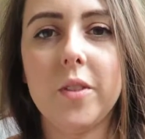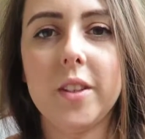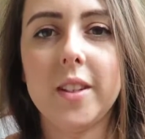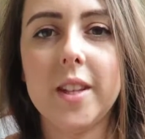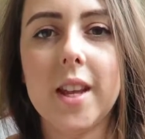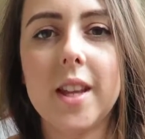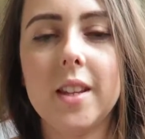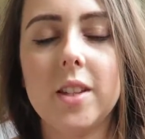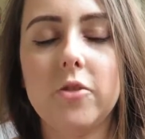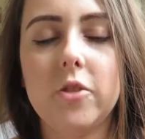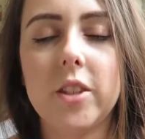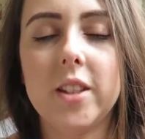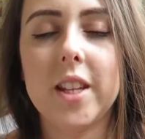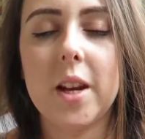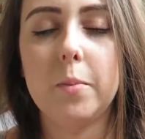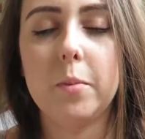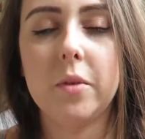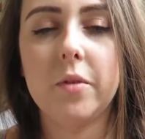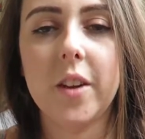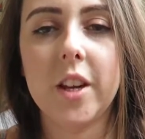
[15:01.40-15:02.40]
the sensory
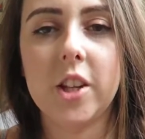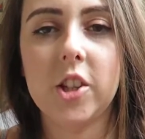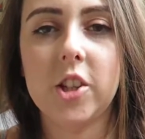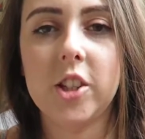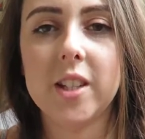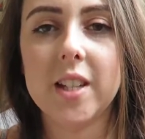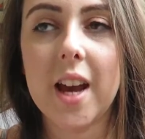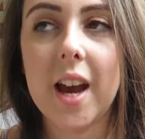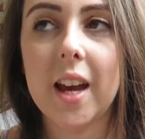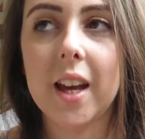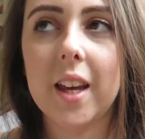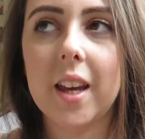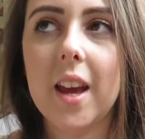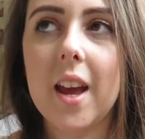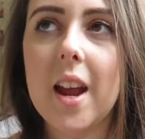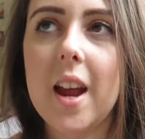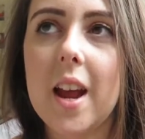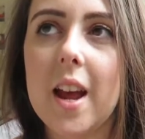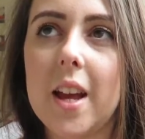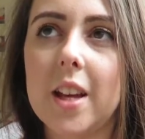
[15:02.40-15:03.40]
deprivation tank
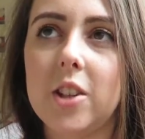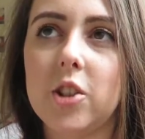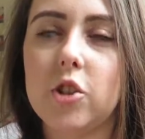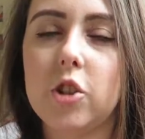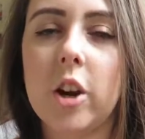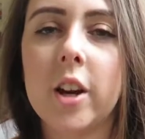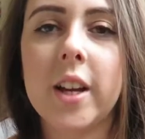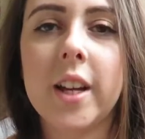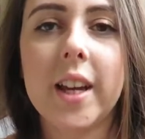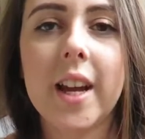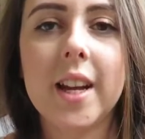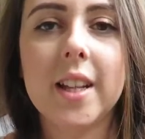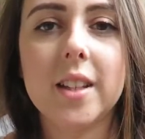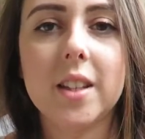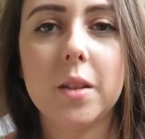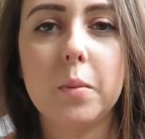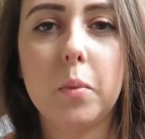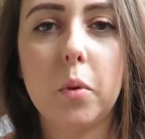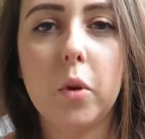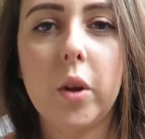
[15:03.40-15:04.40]
is trying to get
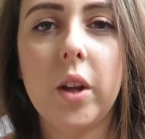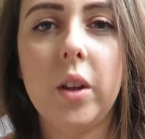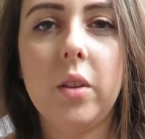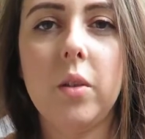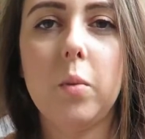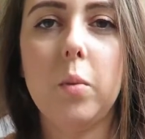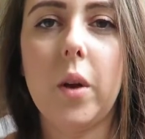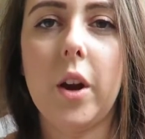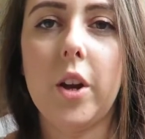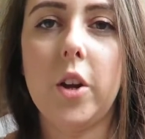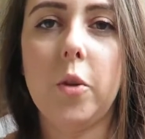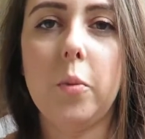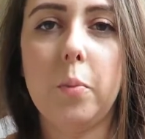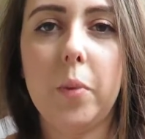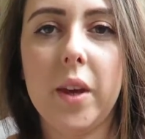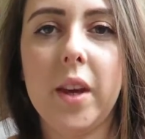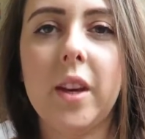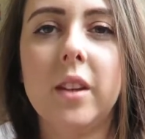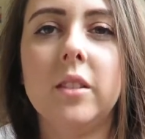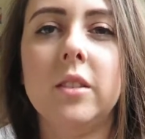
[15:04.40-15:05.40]
to the point where you
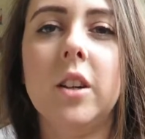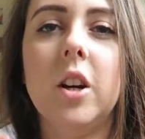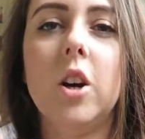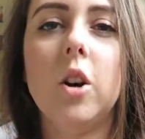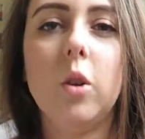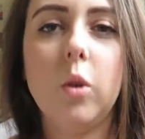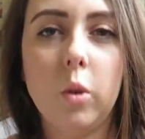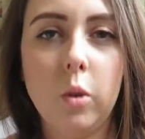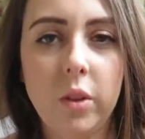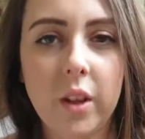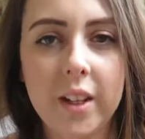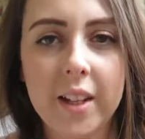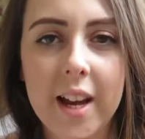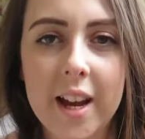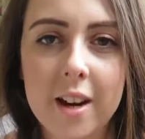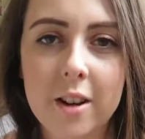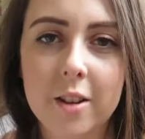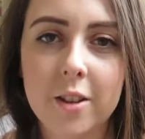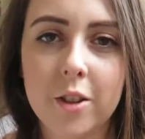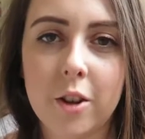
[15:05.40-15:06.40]
peel all the
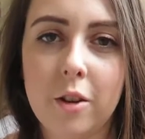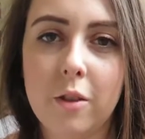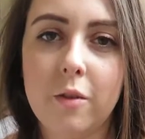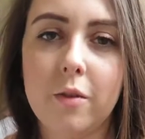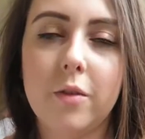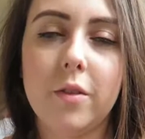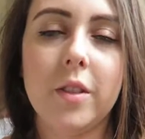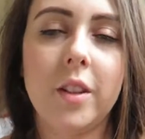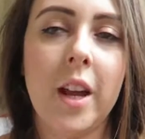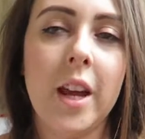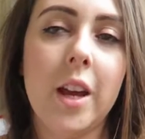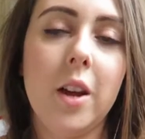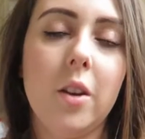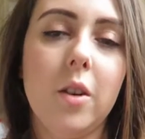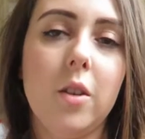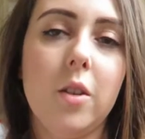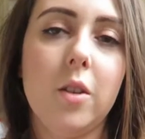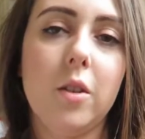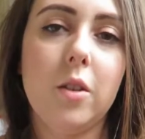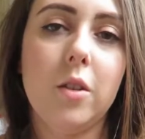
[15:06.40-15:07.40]
layers off, like
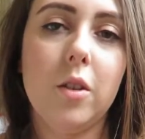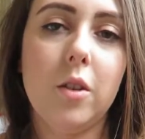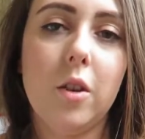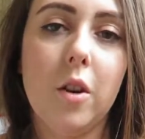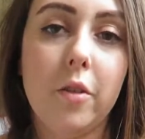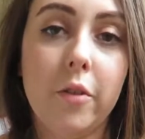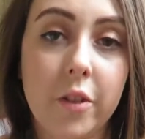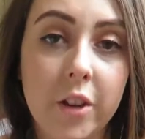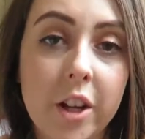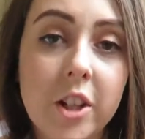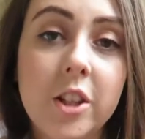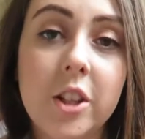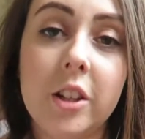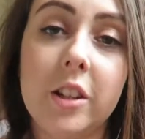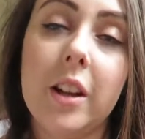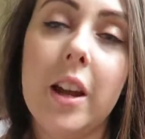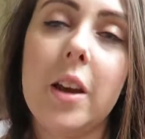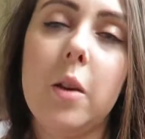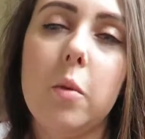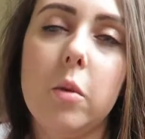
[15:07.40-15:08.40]
off an
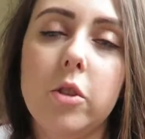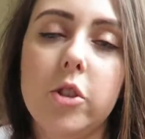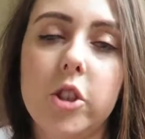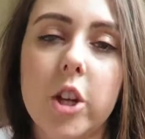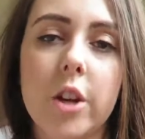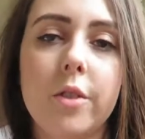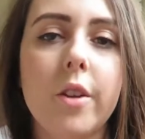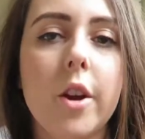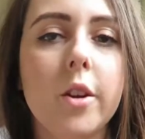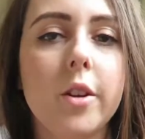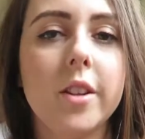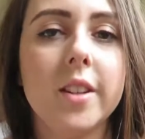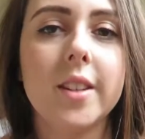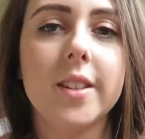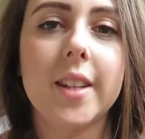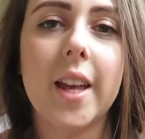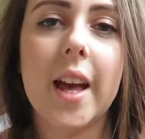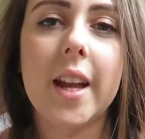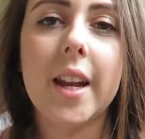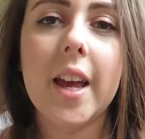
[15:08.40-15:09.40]
onion, like what Joe Rogan
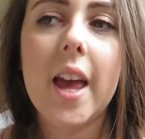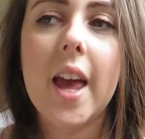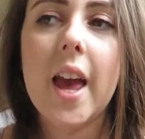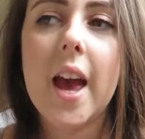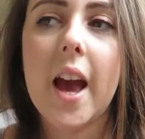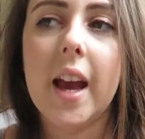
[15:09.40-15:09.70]
said,